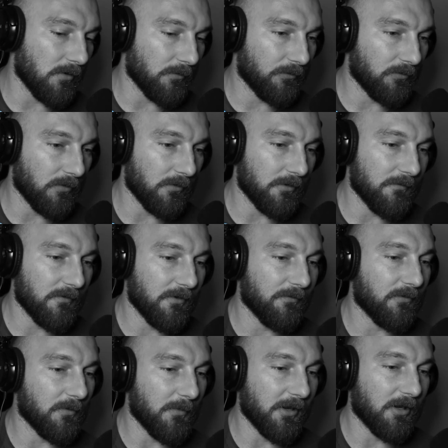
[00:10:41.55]
So even if
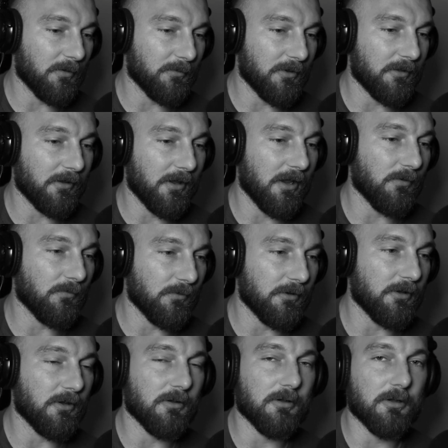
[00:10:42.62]
somebody comes out the gate really
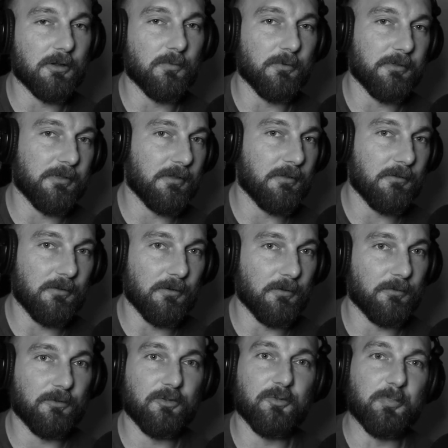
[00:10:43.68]
good with
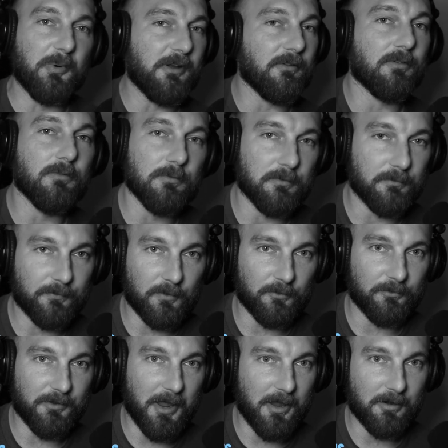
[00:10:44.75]
sprints through the first
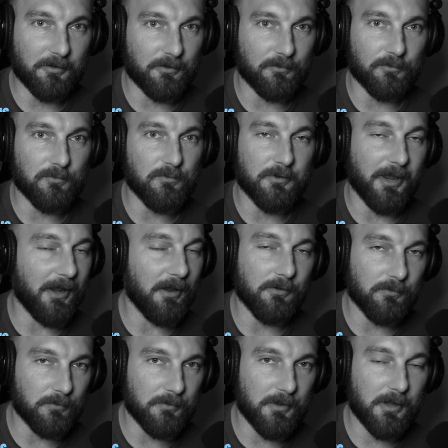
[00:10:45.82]
10, because who can't
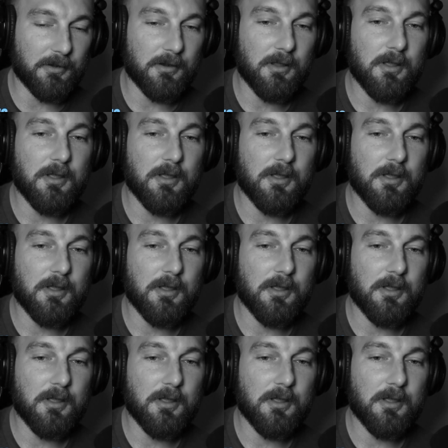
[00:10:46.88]
do that,